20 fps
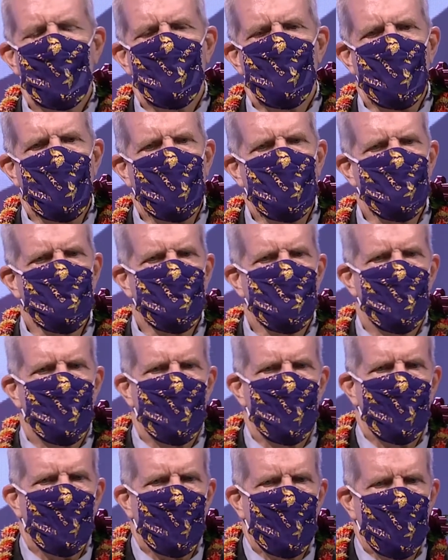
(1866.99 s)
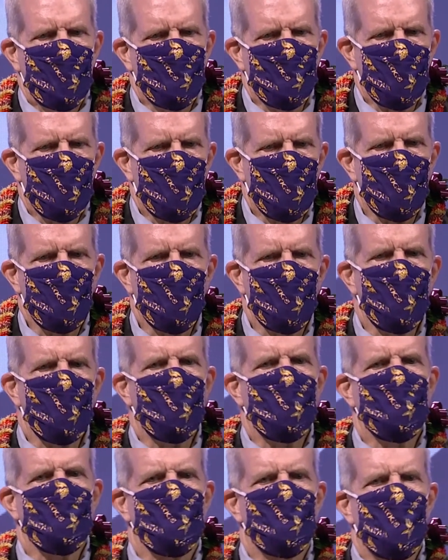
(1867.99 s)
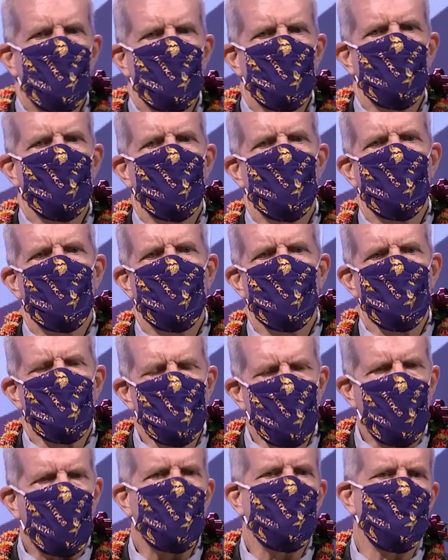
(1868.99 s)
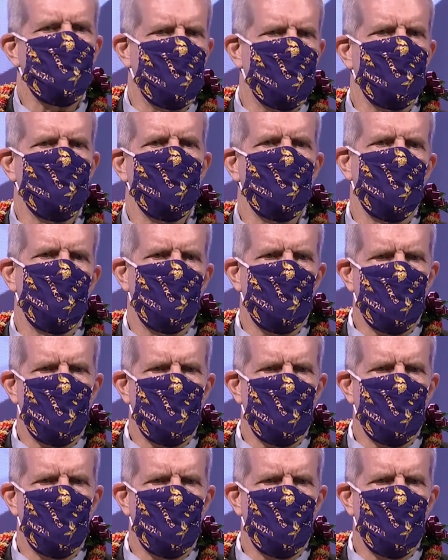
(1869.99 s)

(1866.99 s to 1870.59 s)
for the last 4 years, multiple times a day,